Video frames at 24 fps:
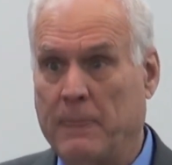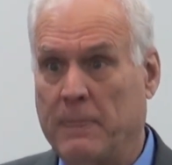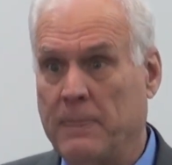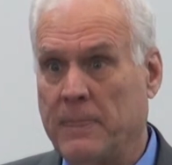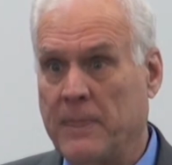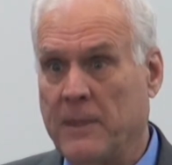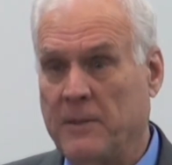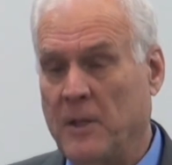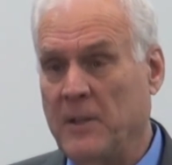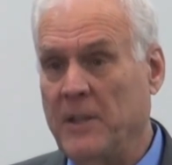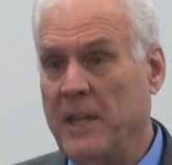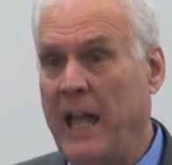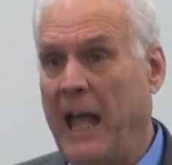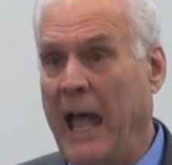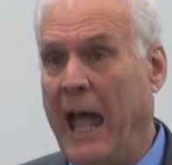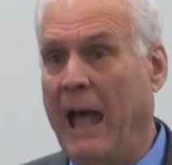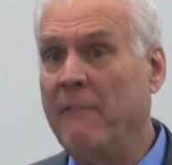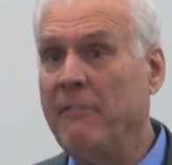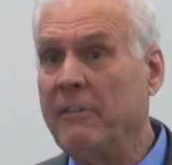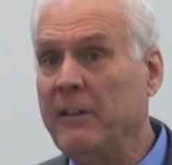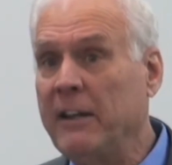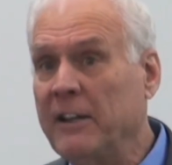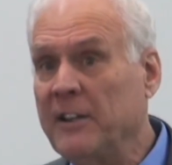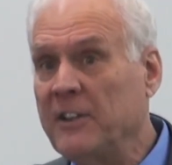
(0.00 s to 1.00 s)
So the
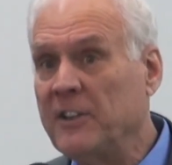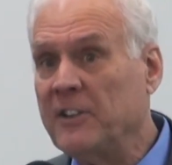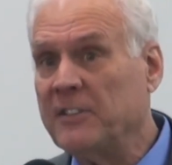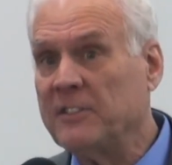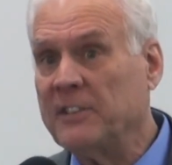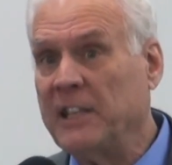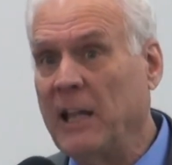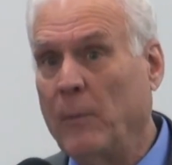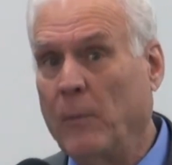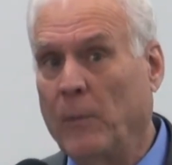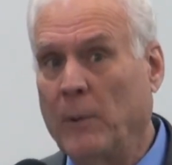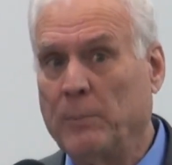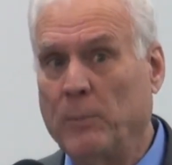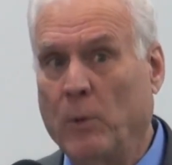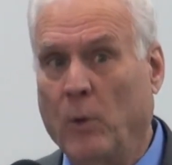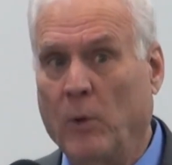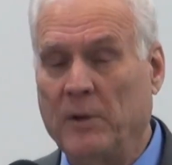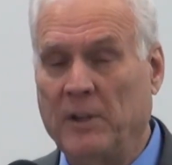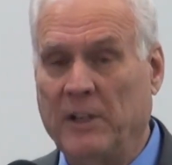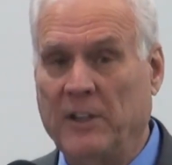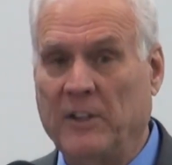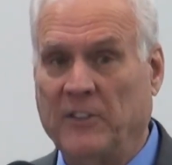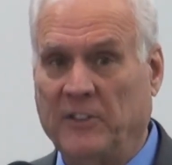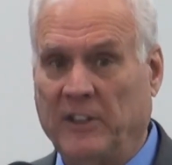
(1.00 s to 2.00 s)
evidence that we're born
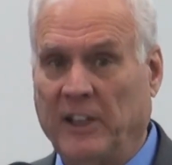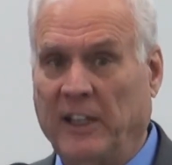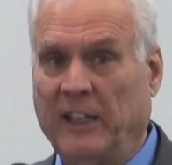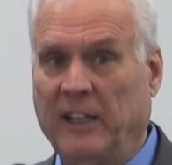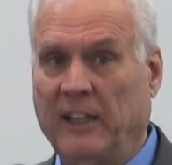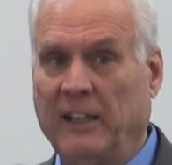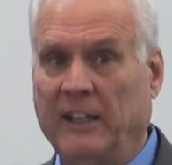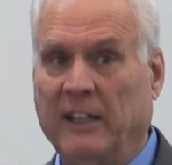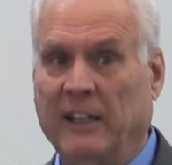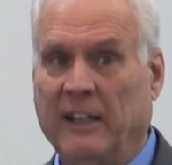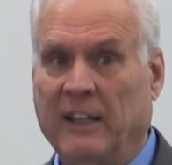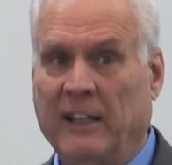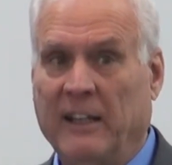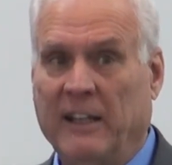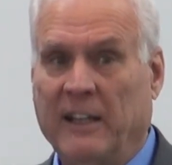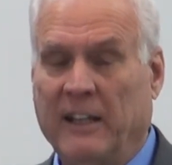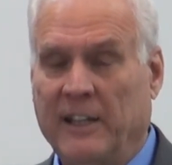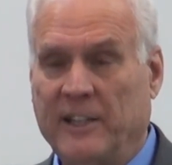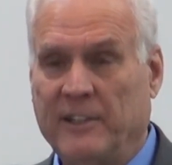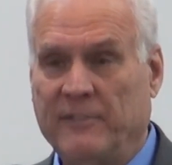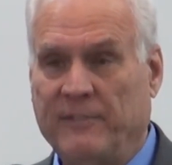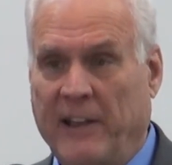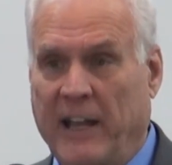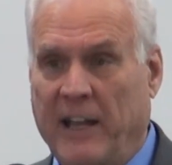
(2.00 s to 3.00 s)
in sin
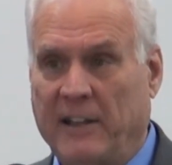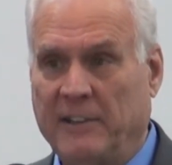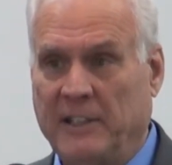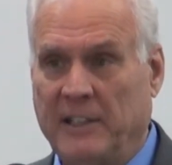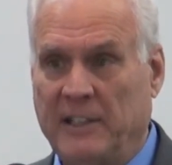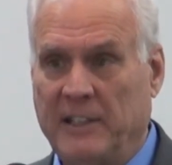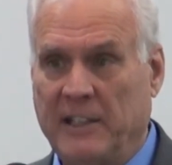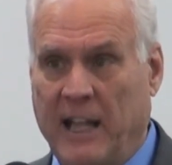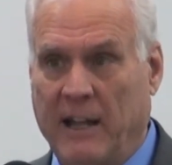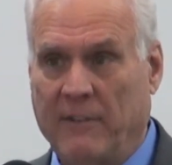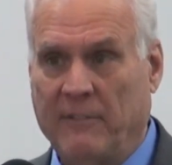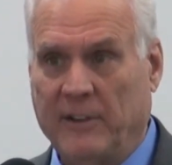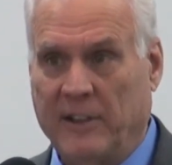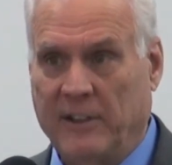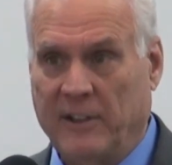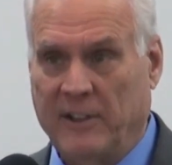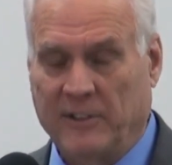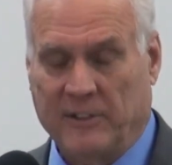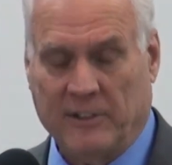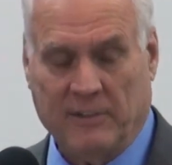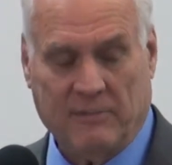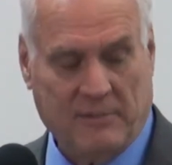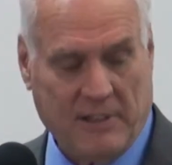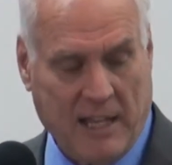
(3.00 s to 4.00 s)
is found in the
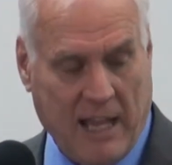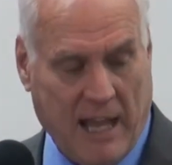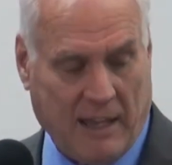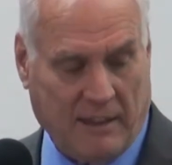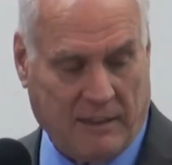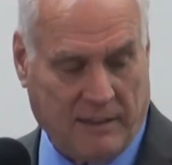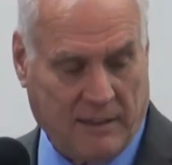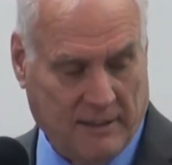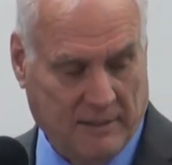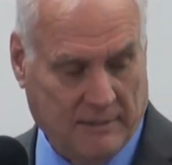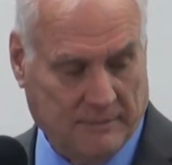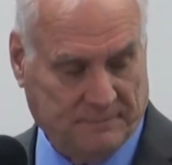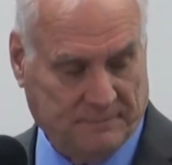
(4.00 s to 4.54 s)
evidence of death.